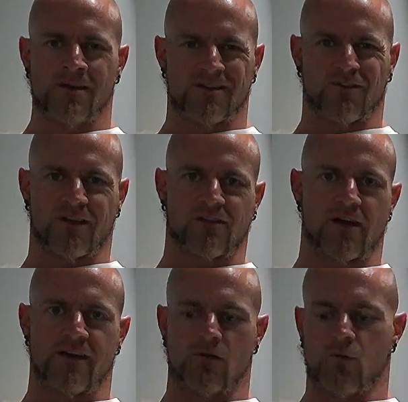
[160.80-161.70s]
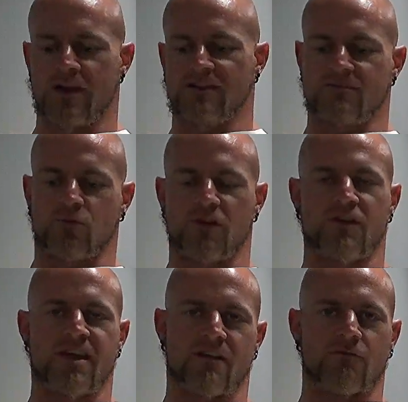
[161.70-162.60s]
like lighter weights where you
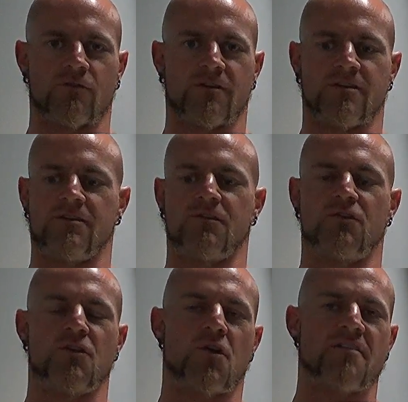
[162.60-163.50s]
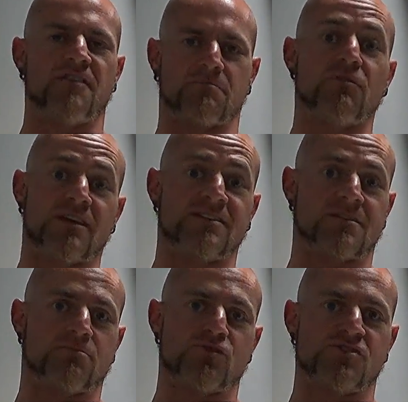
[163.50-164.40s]
don't have any plates
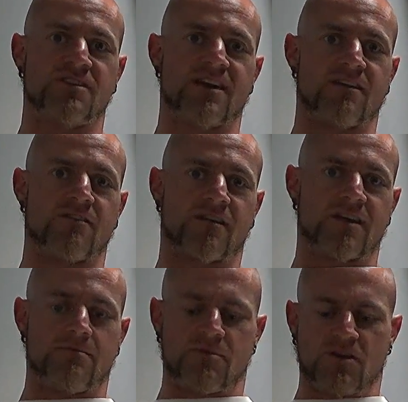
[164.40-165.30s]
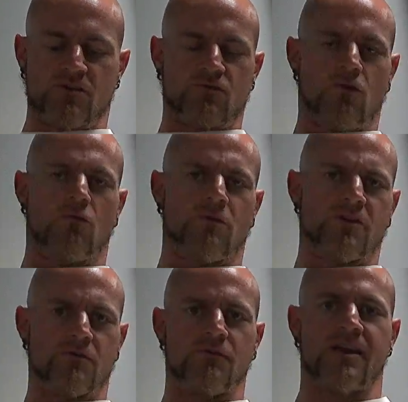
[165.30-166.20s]
to push together and keep in control when you're
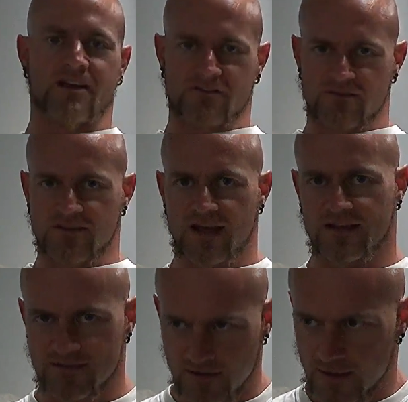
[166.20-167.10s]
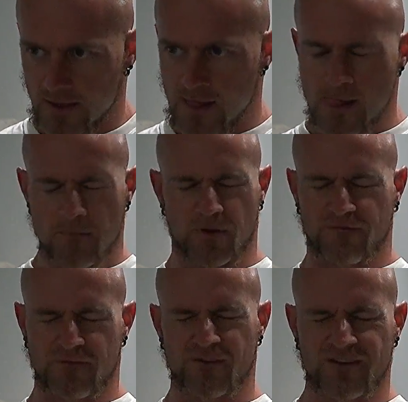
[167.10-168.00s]
doing the exercise. But
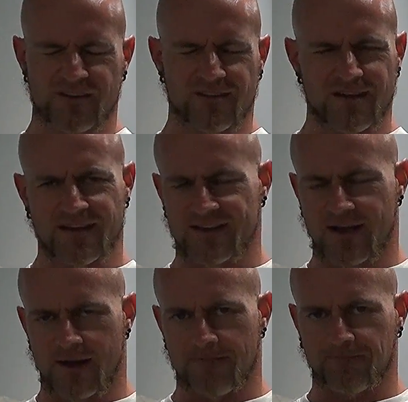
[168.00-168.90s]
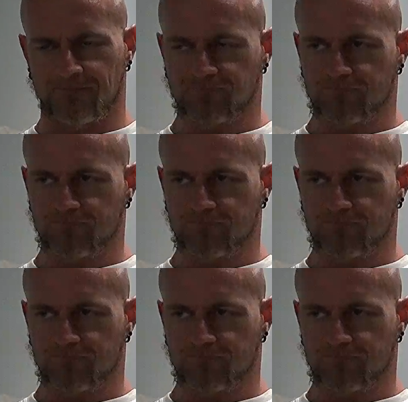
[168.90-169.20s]
if you're into like I